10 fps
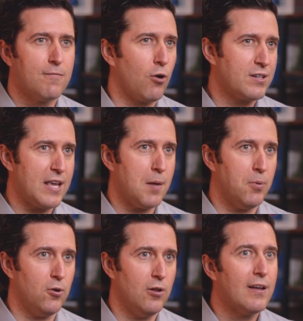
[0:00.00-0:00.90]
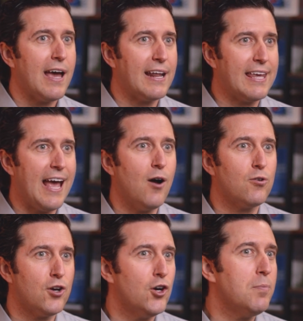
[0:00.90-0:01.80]
For example, an
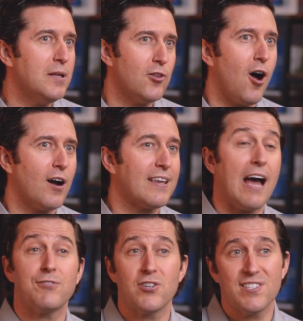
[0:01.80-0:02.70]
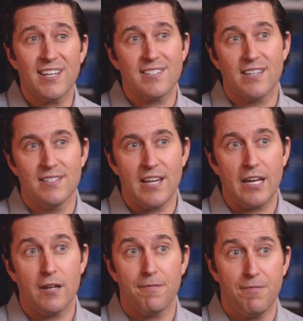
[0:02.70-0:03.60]
account could be locked after 6
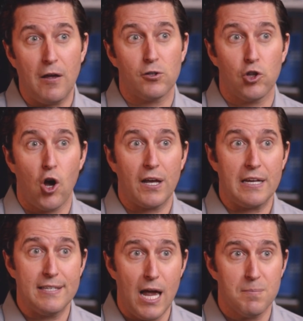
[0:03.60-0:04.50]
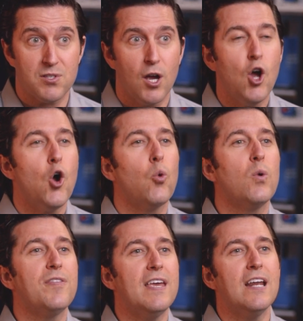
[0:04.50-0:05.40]
consecutive failed login attempts
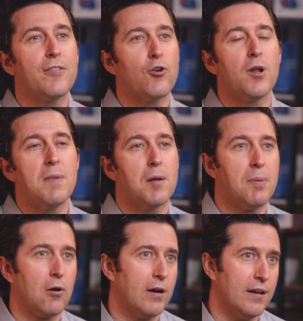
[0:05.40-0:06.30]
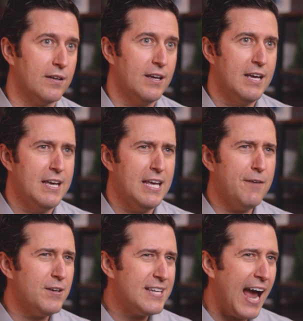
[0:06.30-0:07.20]
within a 30-minute period.
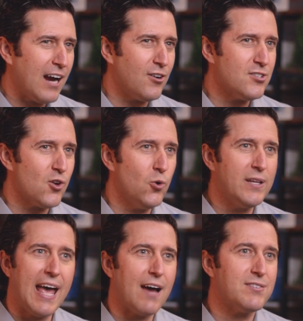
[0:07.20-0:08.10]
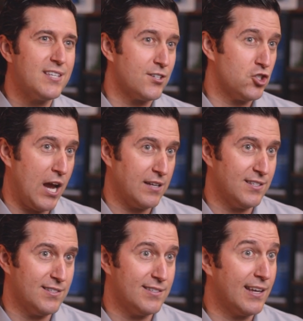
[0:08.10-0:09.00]
If attackers only have 6
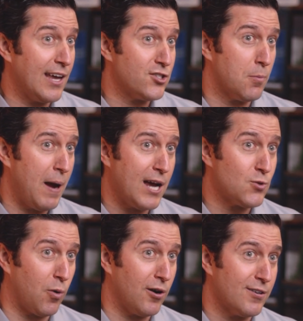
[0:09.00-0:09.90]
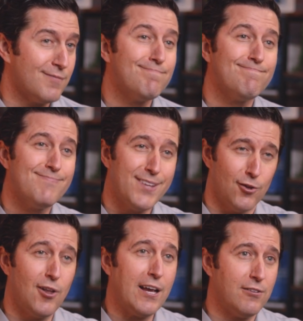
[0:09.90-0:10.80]
chances to guess your password,
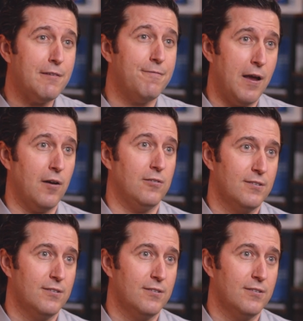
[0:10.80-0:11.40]
they'll likely fail.